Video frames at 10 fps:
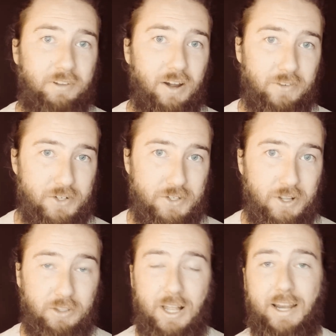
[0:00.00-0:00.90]
covers a
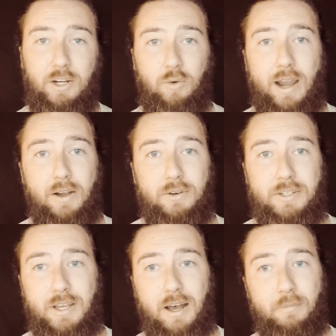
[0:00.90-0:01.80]
lot of
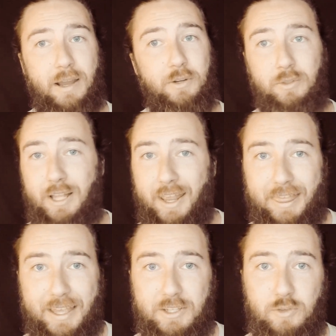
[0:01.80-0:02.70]
ground. I do a lot of
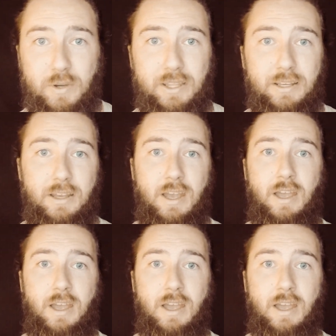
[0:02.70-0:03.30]
things with it.